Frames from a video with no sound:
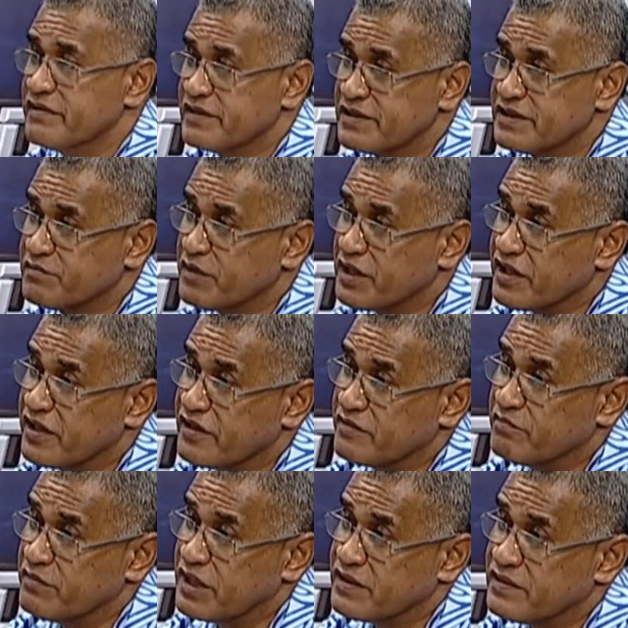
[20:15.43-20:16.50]
This is my
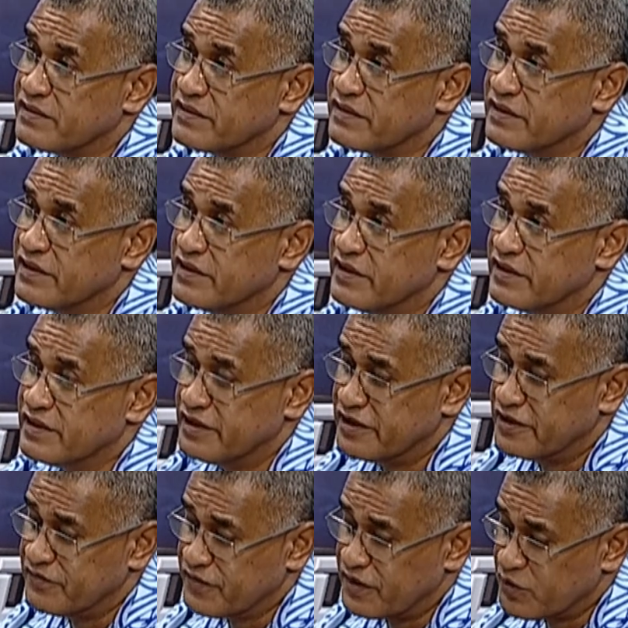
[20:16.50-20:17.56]
current balance,
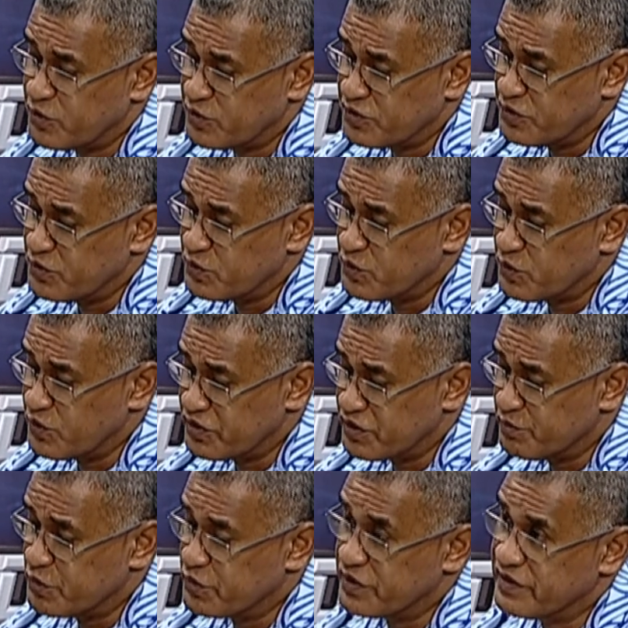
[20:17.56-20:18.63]
and if I continue to
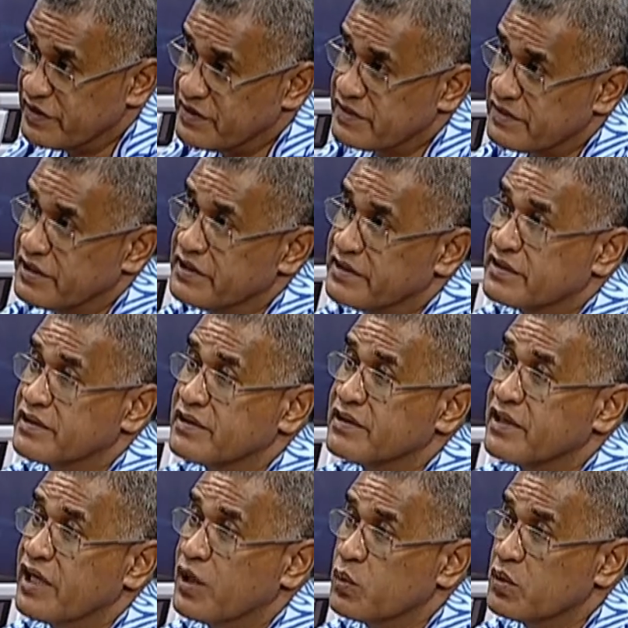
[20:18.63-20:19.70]
contribute at this rate,
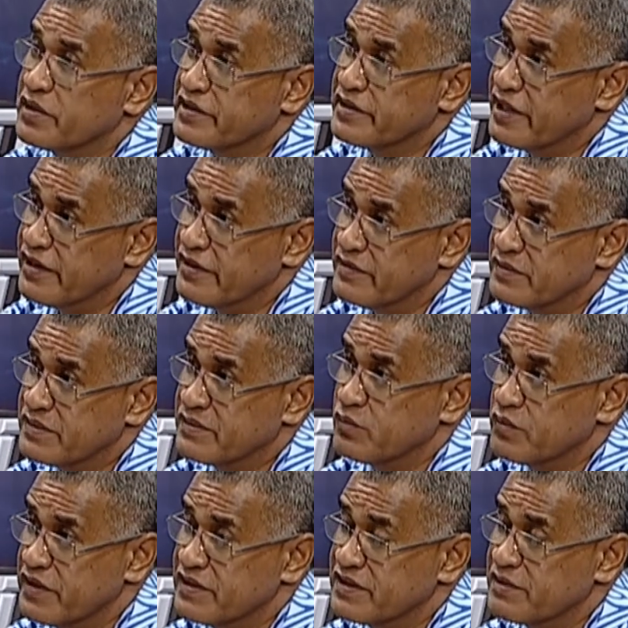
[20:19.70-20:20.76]
I will retire
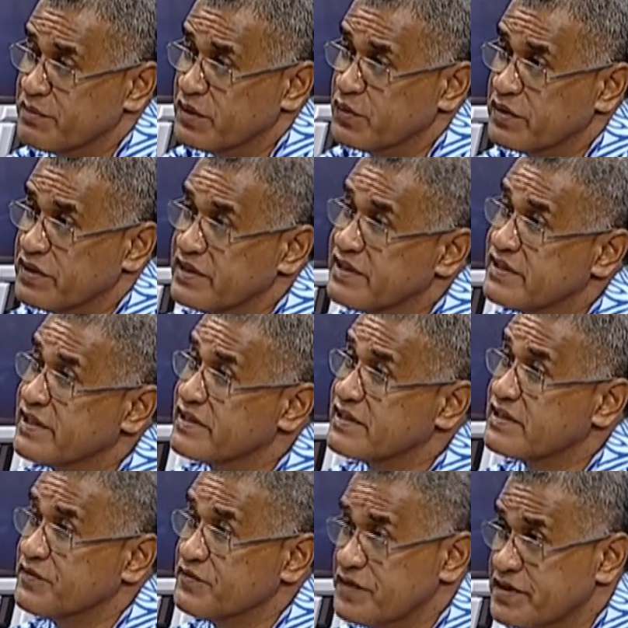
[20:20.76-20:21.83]
with this amount. Is that
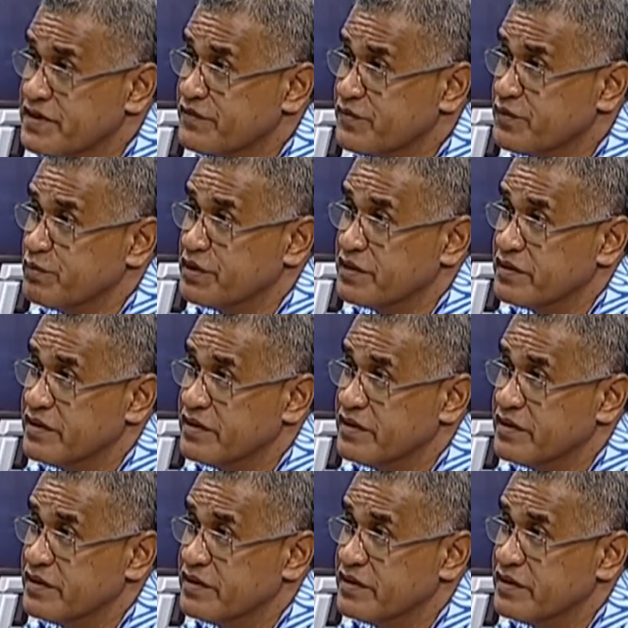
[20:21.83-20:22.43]
sufficient for me?